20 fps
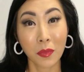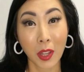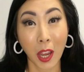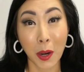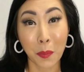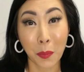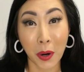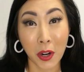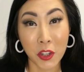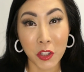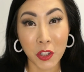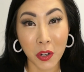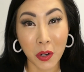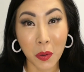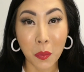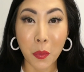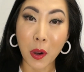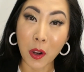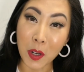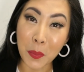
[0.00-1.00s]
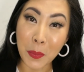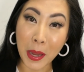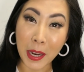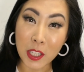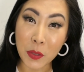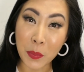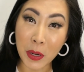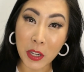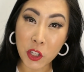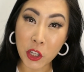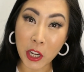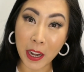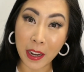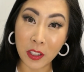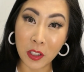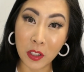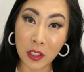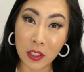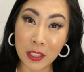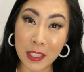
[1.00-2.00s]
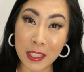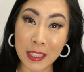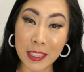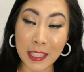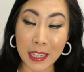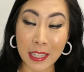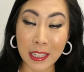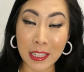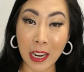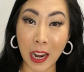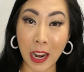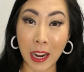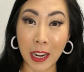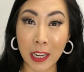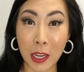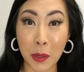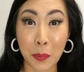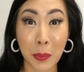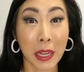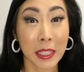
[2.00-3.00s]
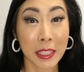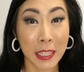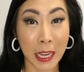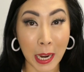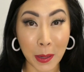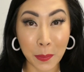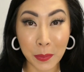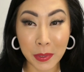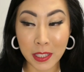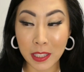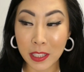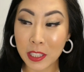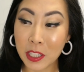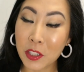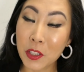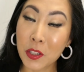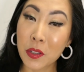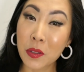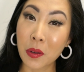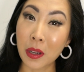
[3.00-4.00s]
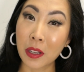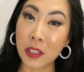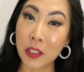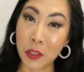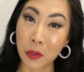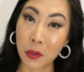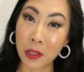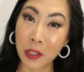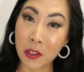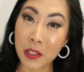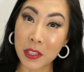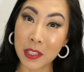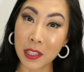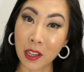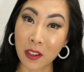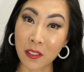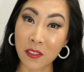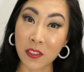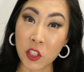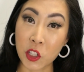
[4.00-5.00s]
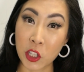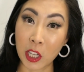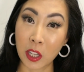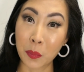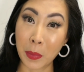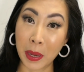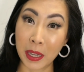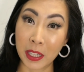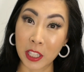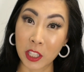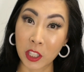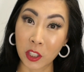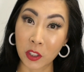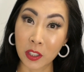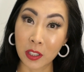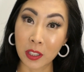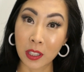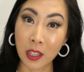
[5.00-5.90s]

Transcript: I'm Marsha, welcome back to my channel. Today I am attempting to do a do-it-yourself gel manicure